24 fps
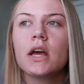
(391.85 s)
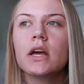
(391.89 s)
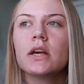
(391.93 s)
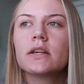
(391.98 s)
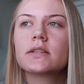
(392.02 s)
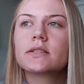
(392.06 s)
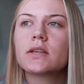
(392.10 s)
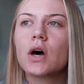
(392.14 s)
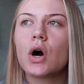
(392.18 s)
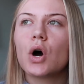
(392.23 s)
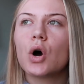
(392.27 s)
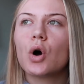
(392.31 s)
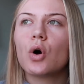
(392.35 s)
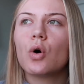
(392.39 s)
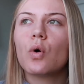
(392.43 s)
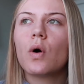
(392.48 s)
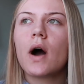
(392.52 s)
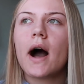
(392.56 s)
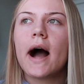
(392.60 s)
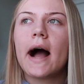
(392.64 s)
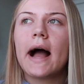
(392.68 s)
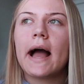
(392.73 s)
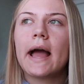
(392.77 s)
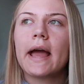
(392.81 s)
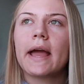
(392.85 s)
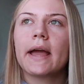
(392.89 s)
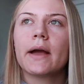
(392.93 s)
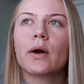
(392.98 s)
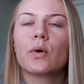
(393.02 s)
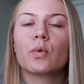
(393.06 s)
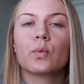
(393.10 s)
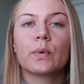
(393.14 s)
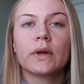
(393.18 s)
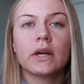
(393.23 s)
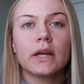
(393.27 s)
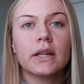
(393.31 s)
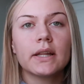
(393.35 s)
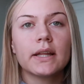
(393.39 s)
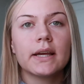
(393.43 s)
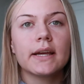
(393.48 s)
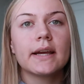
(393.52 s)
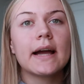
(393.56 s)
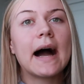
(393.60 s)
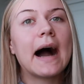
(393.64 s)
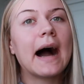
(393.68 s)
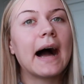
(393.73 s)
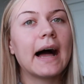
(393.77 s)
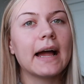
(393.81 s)
So I really
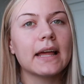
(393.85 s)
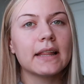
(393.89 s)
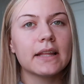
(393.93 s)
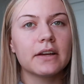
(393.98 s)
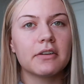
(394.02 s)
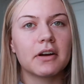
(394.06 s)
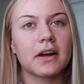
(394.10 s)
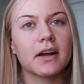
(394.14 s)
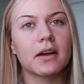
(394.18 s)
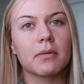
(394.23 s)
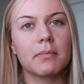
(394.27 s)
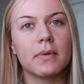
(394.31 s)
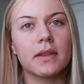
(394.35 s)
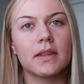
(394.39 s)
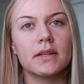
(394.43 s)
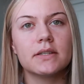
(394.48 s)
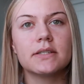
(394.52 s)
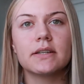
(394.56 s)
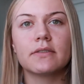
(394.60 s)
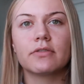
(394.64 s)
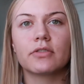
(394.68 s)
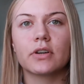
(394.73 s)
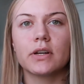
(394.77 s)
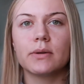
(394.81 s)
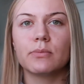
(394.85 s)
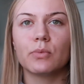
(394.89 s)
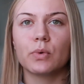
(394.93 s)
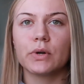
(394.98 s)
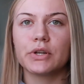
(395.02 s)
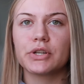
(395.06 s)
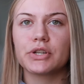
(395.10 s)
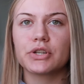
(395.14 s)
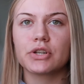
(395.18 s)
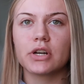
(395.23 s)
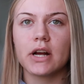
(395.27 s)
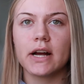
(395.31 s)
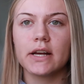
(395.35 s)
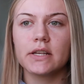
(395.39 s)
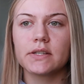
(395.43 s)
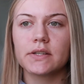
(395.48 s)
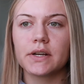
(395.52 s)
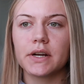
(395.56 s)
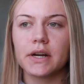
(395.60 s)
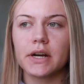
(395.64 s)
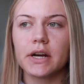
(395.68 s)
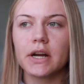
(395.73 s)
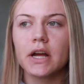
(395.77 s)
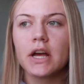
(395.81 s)
highly recommend the Differin
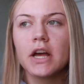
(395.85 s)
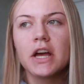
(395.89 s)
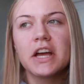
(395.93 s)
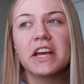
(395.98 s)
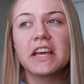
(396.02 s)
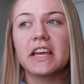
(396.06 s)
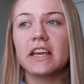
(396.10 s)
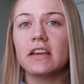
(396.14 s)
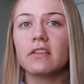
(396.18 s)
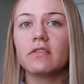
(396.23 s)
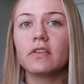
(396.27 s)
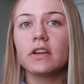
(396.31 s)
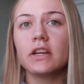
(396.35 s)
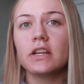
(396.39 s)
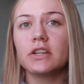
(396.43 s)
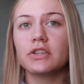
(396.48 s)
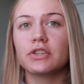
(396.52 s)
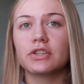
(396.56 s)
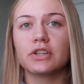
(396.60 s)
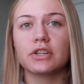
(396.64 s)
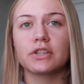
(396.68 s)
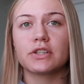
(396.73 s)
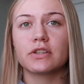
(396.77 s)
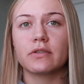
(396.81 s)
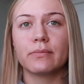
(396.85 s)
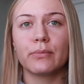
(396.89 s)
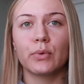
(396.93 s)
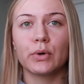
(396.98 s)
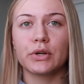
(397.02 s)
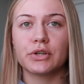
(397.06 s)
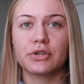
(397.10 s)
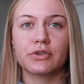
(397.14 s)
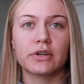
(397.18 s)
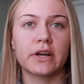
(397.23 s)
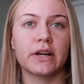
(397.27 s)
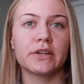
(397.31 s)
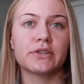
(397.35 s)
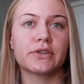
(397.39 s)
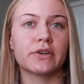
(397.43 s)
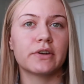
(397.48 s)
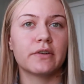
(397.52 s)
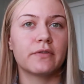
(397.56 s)
moisturizer, even as just a moisturizer.